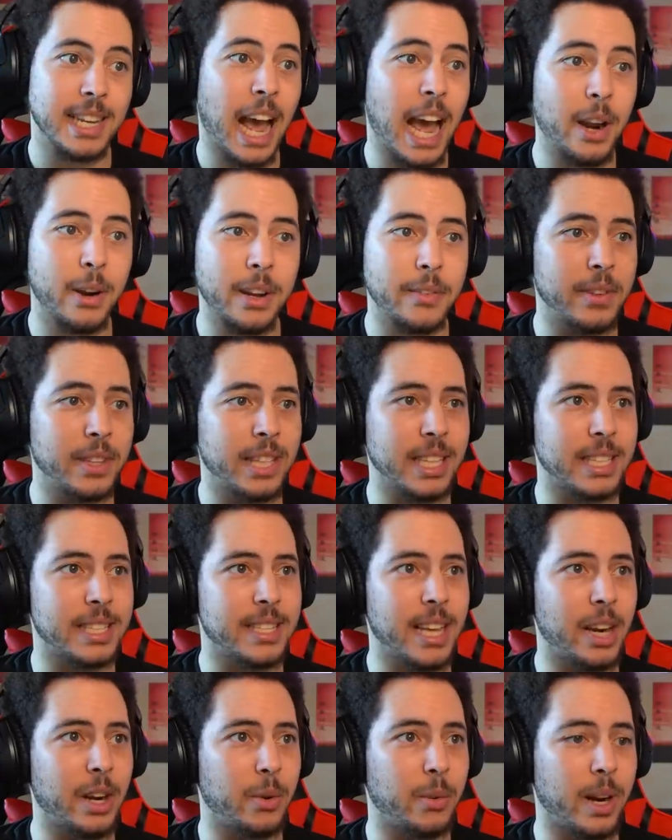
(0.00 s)
I don't even think
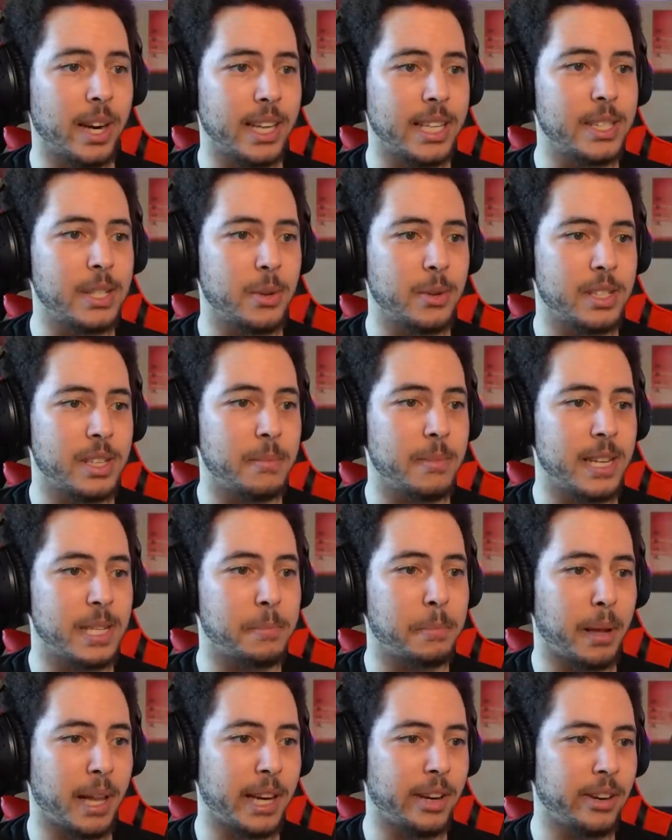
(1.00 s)
setter, right? He's known as the
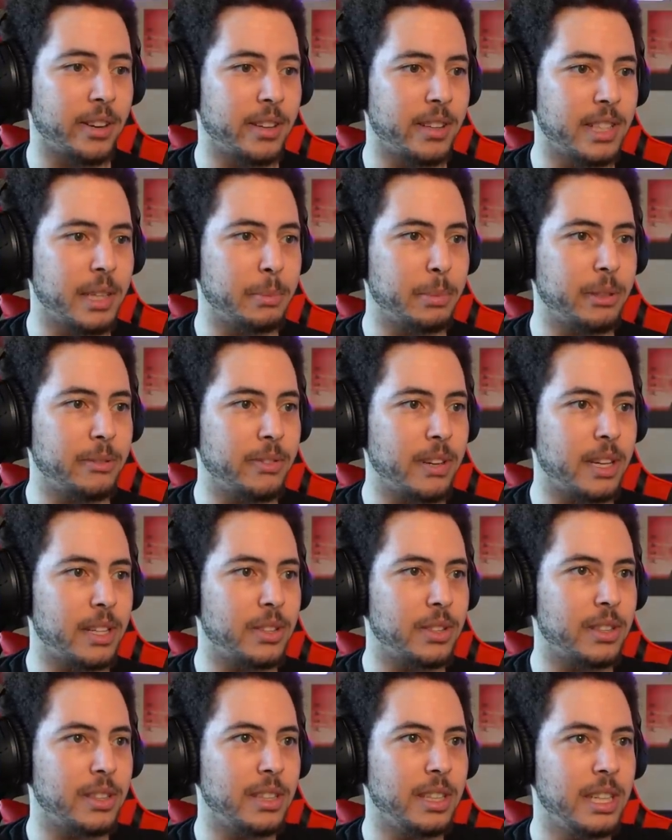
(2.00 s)
best player in the
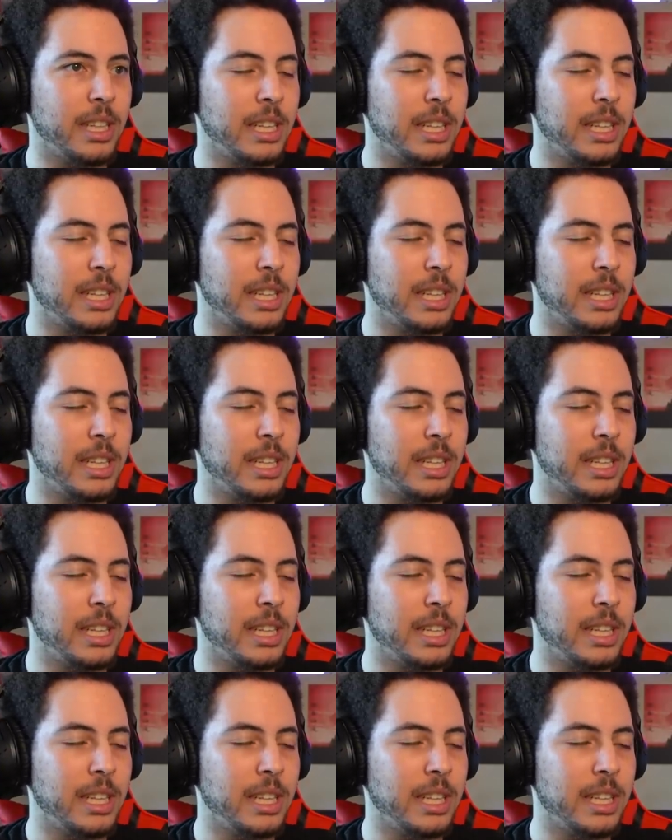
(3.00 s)
prefecture.